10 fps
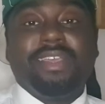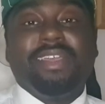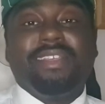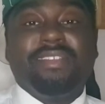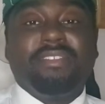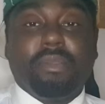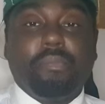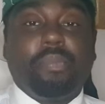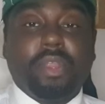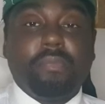is
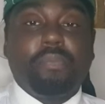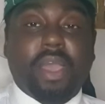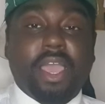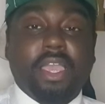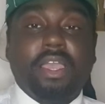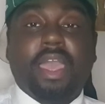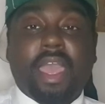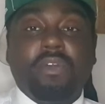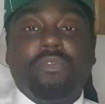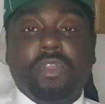simply by
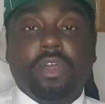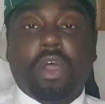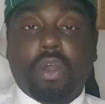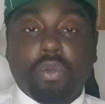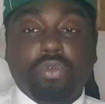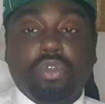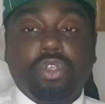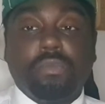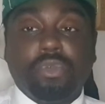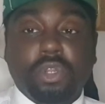having our own
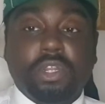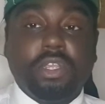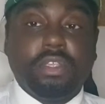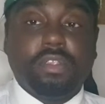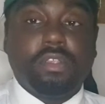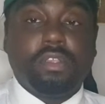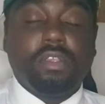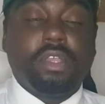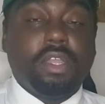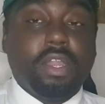communities.
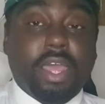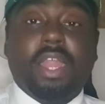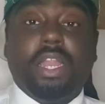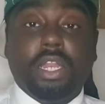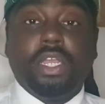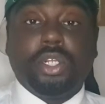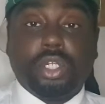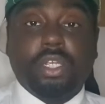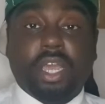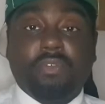Like,
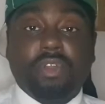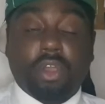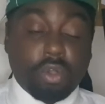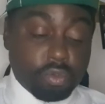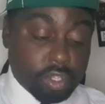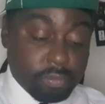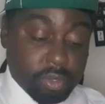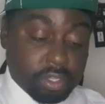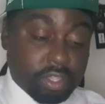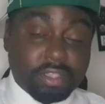literally having our own
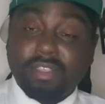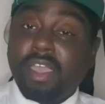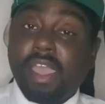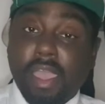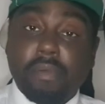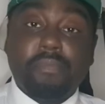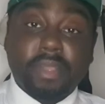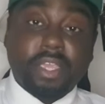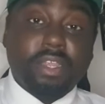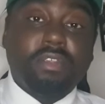communities and
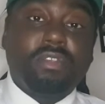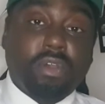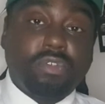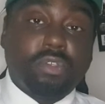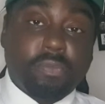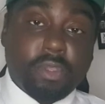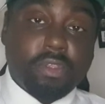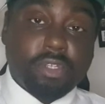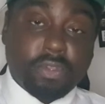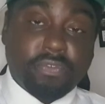being
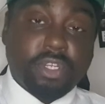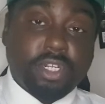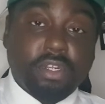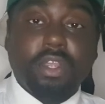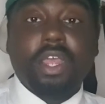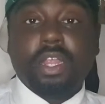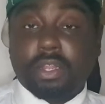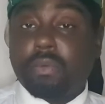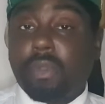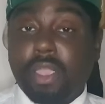self-sufficient
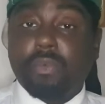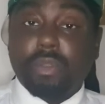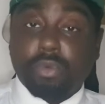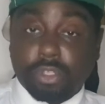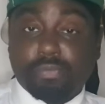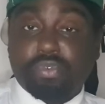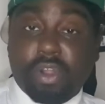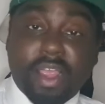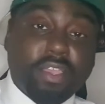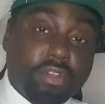the way we was
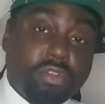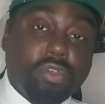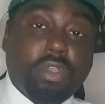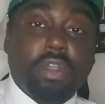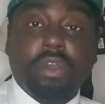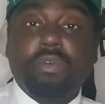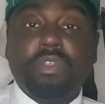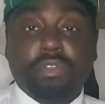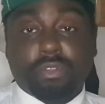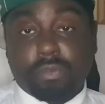prior to
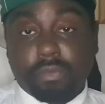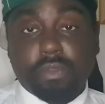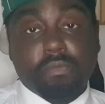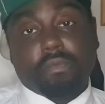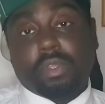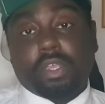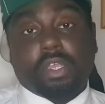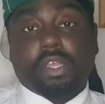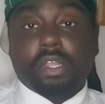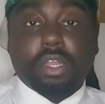colonialism.
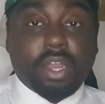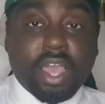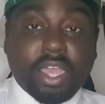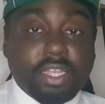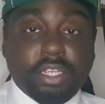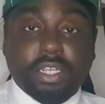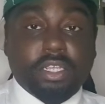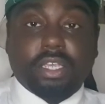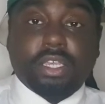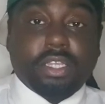Like,
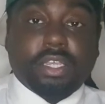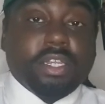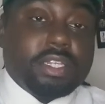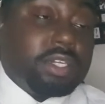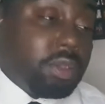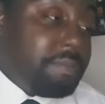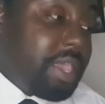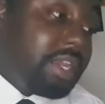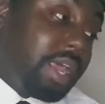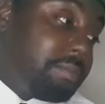it to
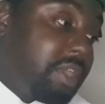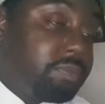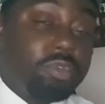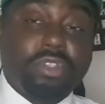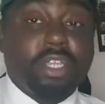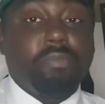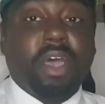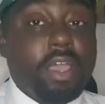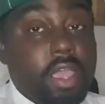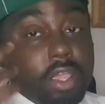me, that makes more sense.
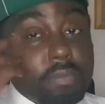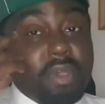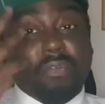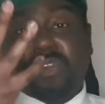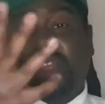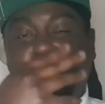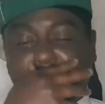Because my thing is